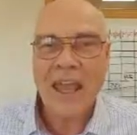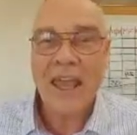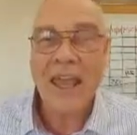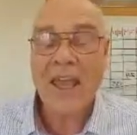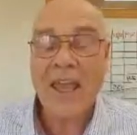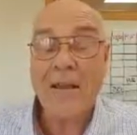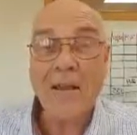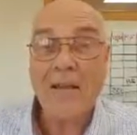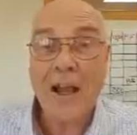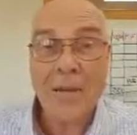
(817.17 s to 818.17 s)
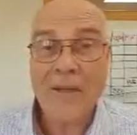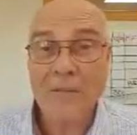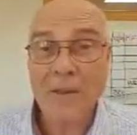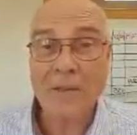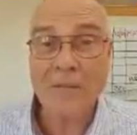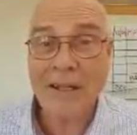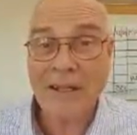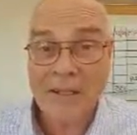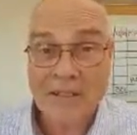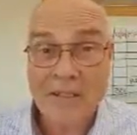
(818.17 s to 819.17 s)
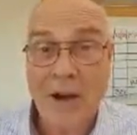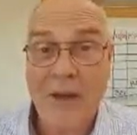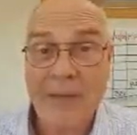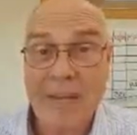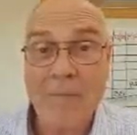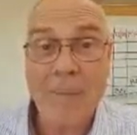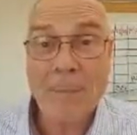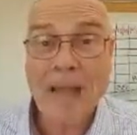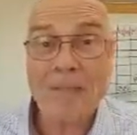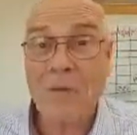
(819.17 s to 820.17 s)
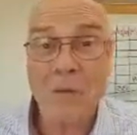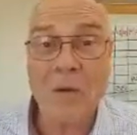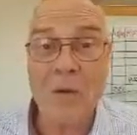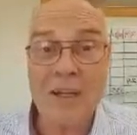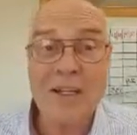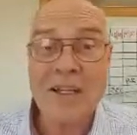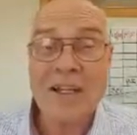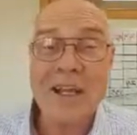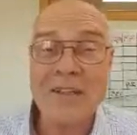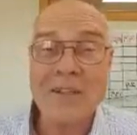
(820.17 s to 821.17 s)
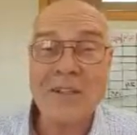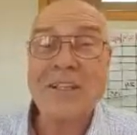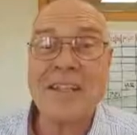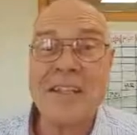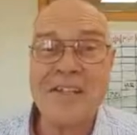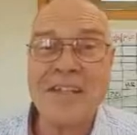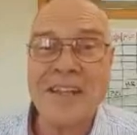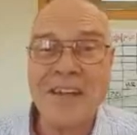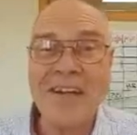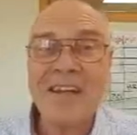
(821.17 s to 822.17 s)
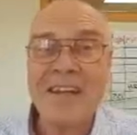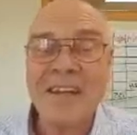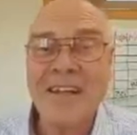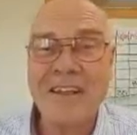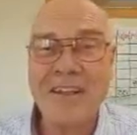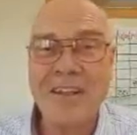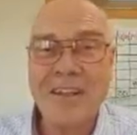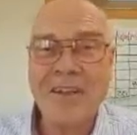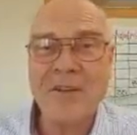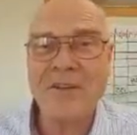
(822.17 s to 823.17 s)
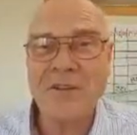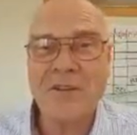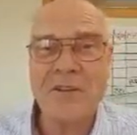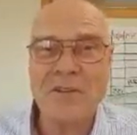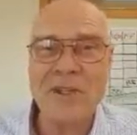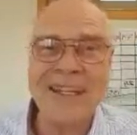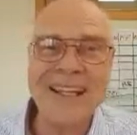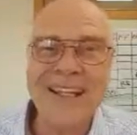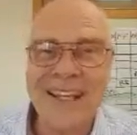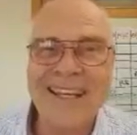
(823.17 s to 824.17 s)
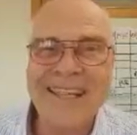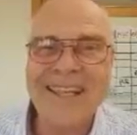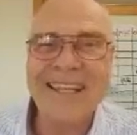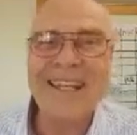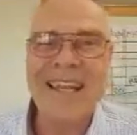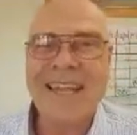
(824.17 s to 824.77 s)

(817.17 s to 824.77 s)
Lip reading: hey, talk about split test marketing. That's what they teach there, through Elite Legacy